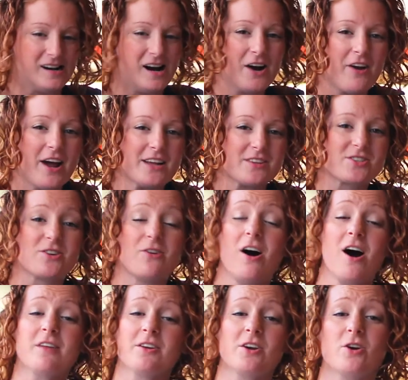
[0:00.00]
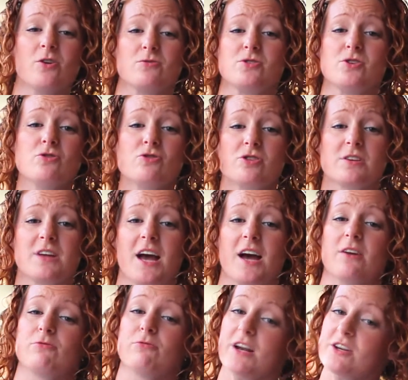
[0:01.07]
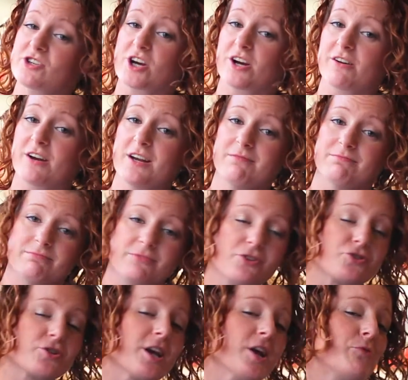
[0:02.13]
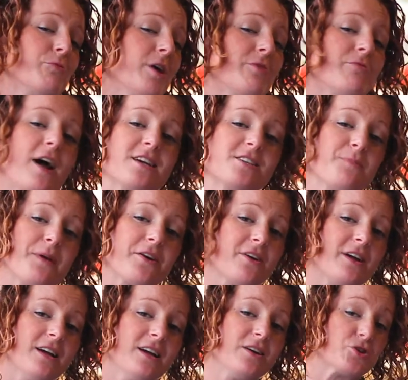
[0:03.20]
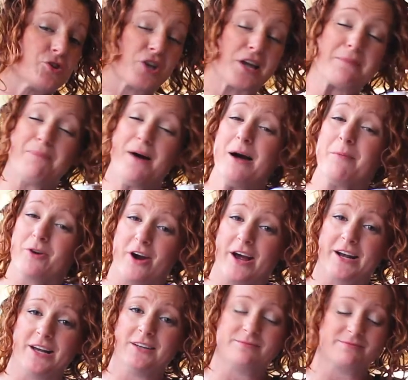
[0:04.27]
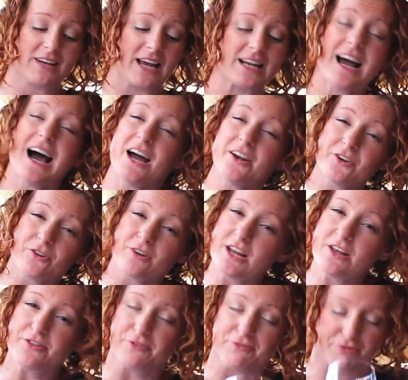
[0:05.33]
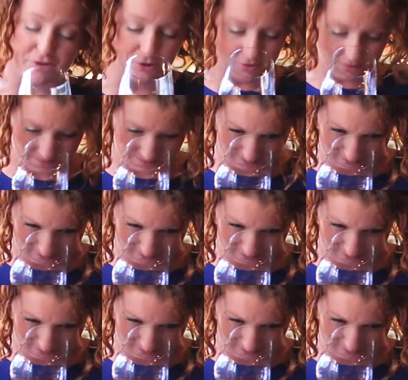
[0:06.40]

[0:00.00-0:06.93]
All right, so on the nose, you should get red cherry, you should get red raspberry, you should get pomegranate, and underneath the fruit,